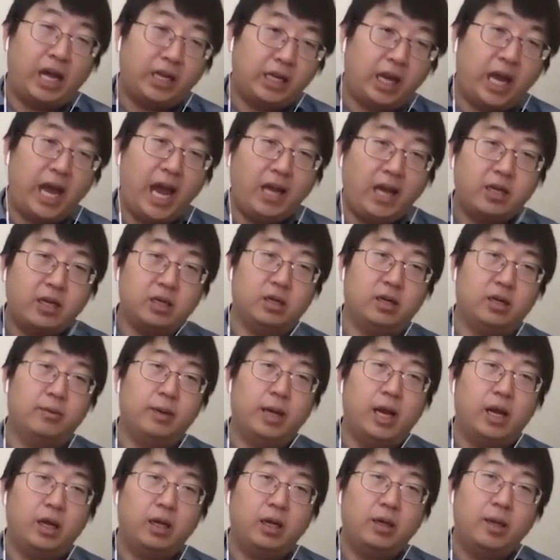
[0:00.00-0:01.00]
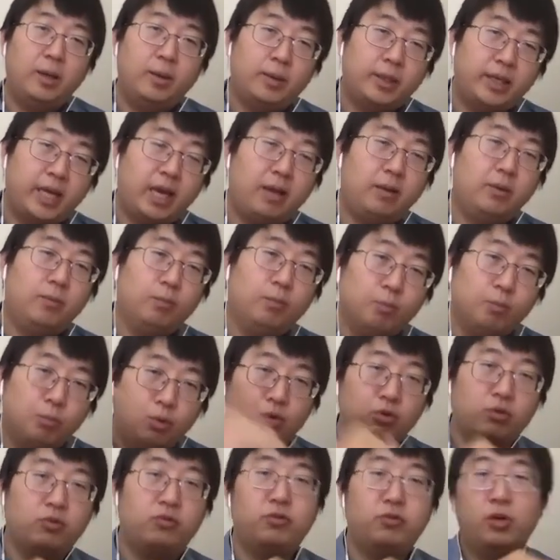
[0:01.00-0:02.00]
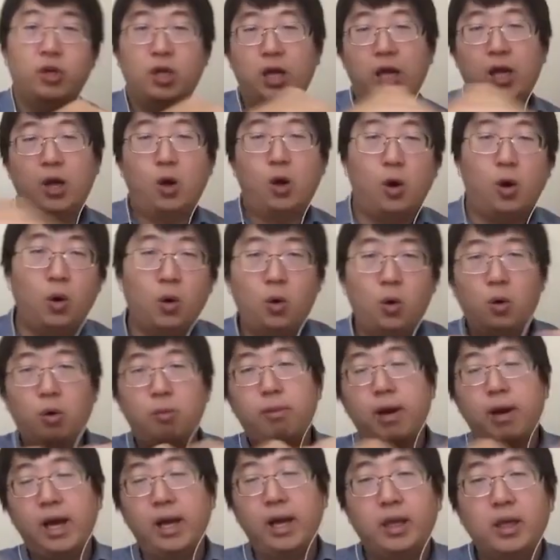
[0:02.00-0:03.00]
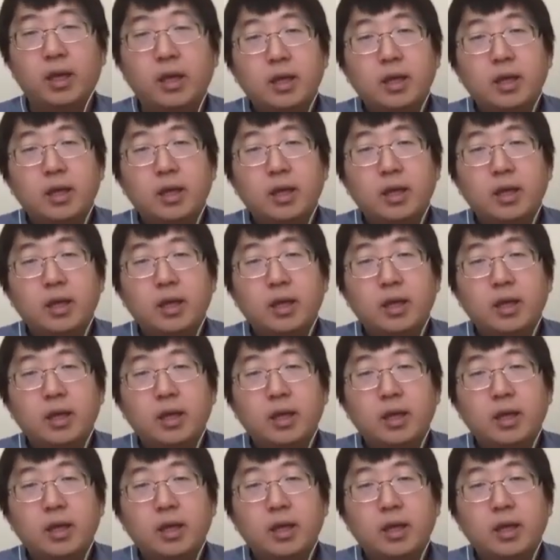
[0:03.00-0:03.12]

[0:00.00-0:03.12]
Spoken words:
hacker can move all my